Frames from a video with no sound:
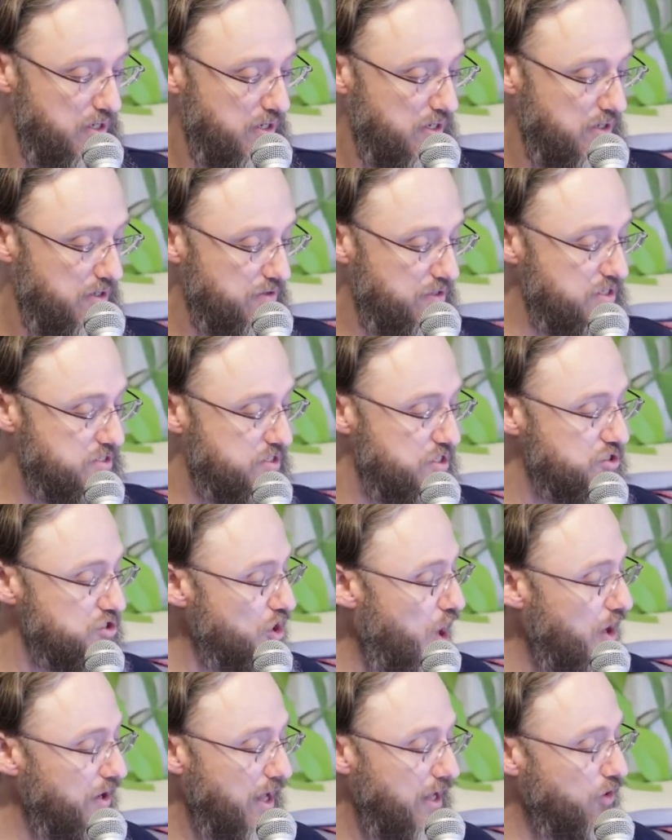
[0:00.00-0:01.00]
This is
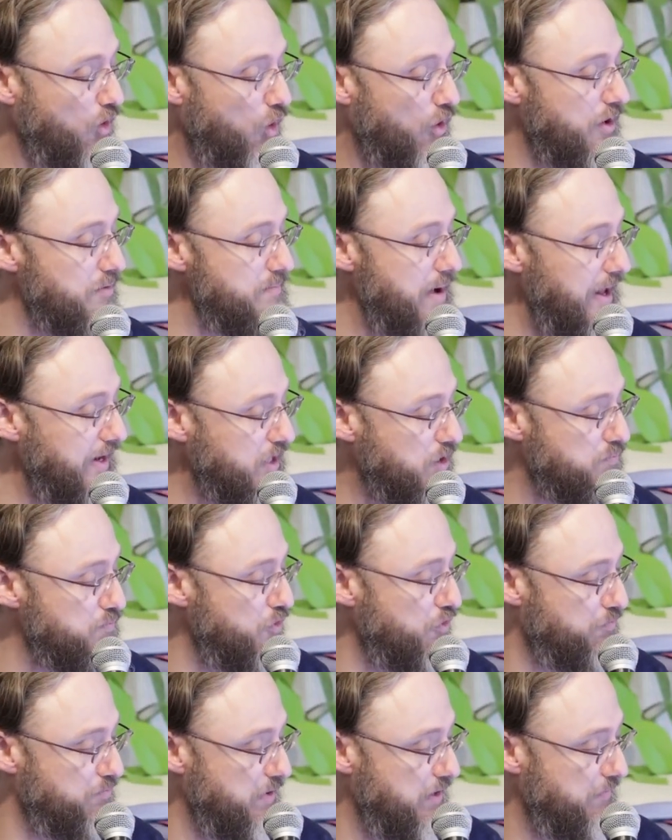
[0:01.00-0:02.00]
not an automatic
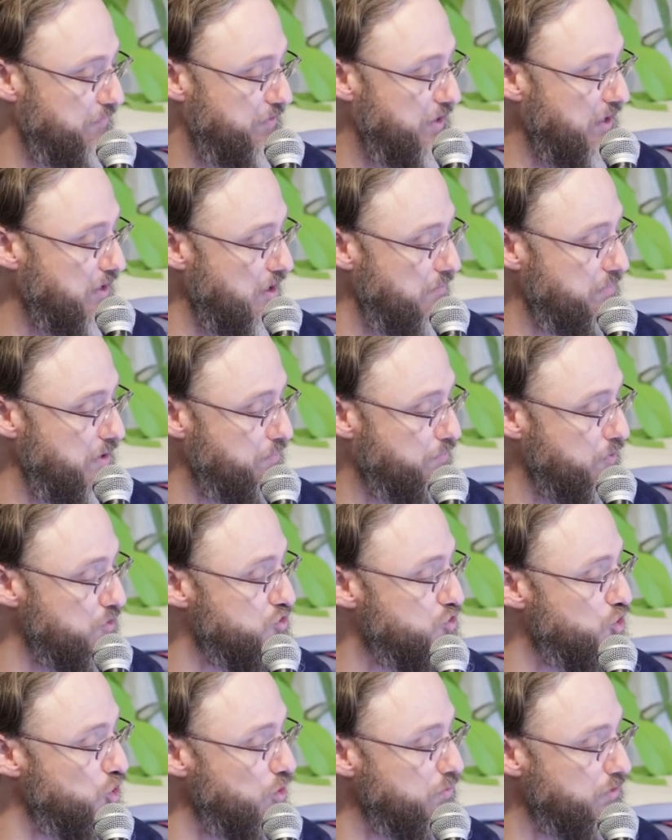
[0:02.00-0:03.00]
movement that can be
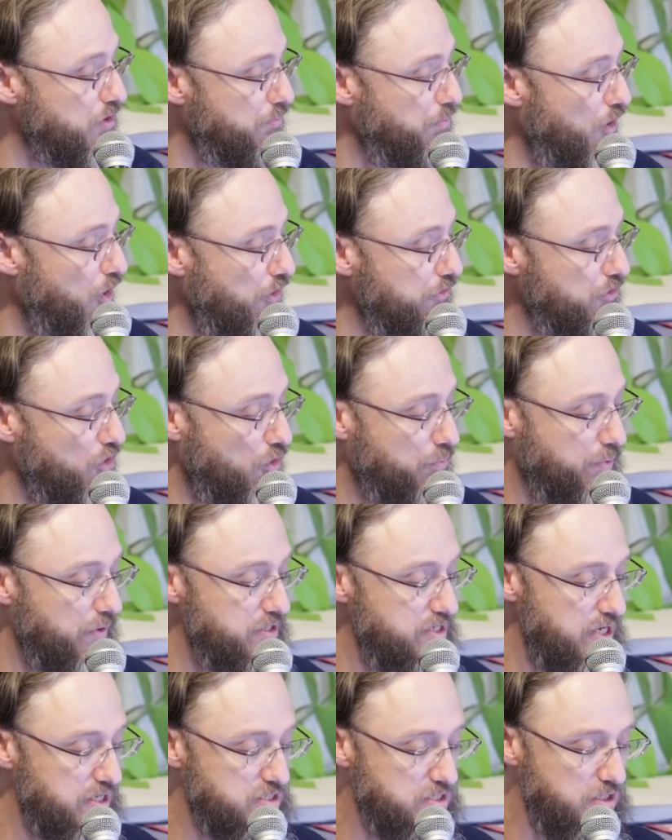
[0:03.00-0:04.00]
presumed upon or
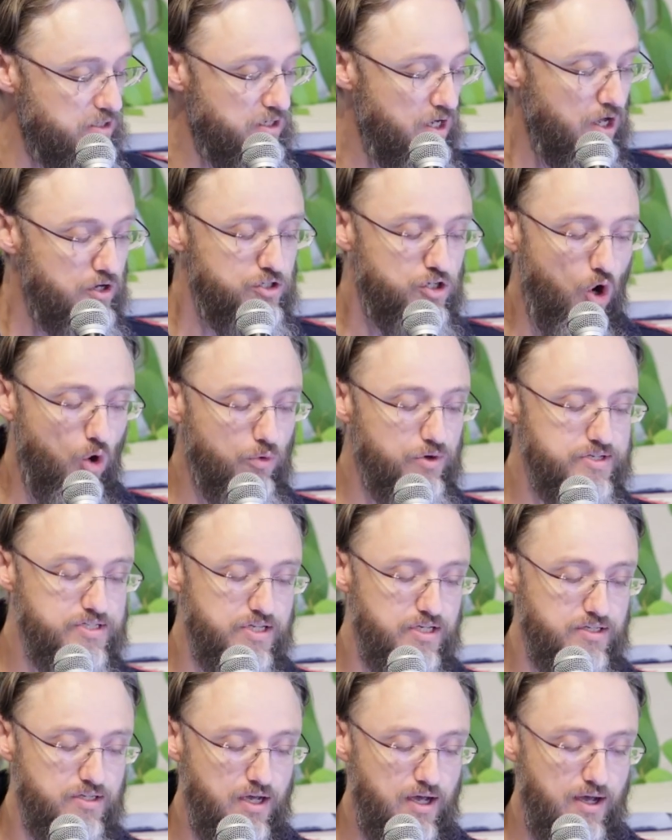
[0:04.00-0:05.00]
predicted, nor is
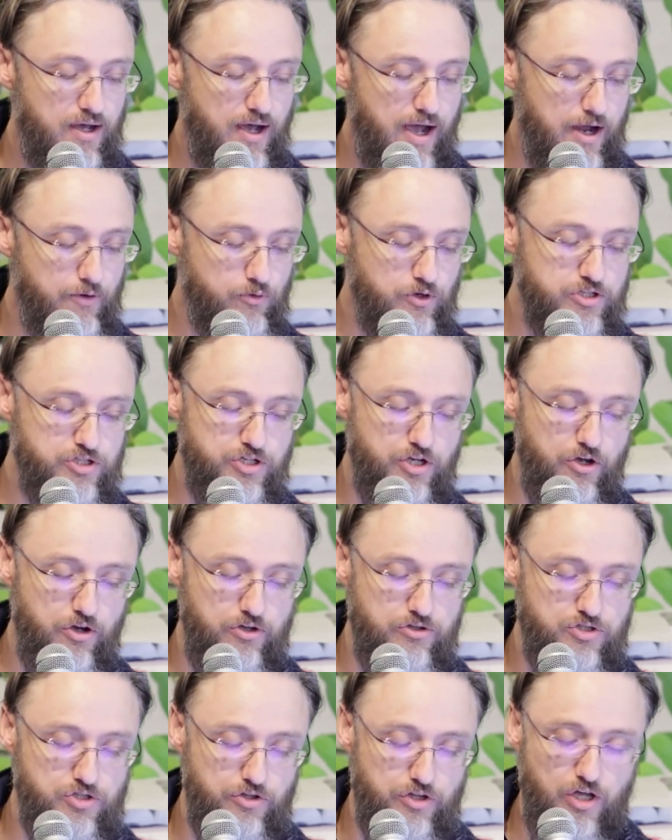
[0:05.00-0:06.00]
it a
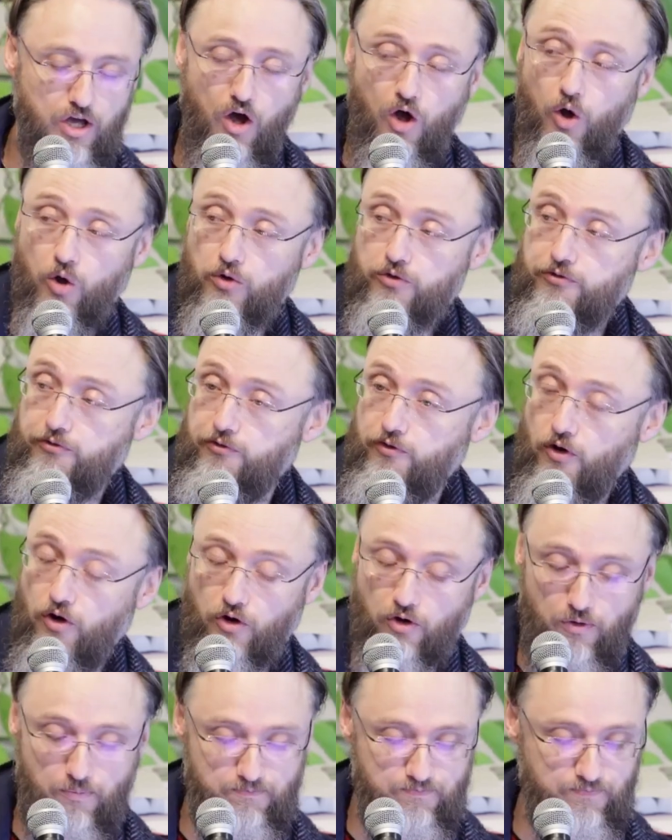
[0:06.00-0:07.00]
return to the old
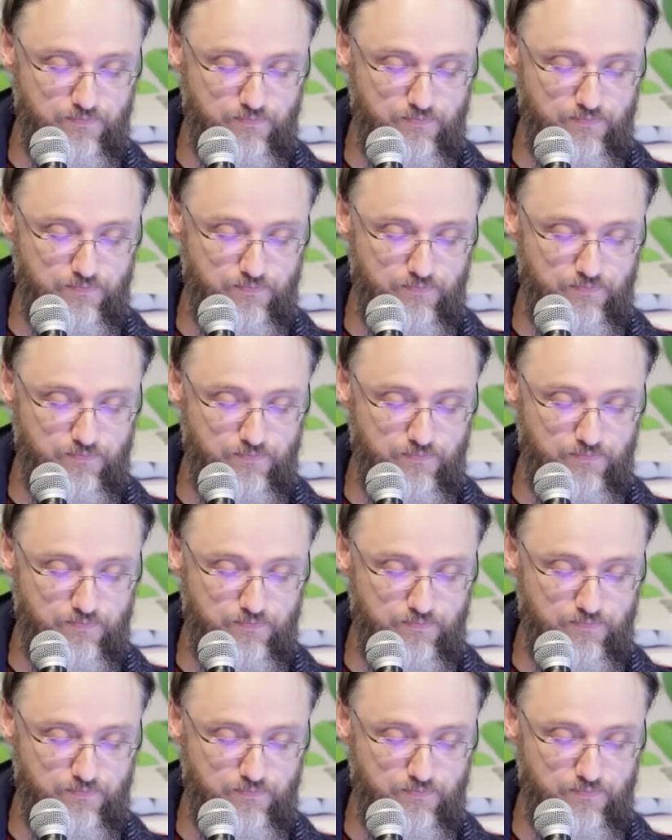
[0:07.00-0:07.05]
form,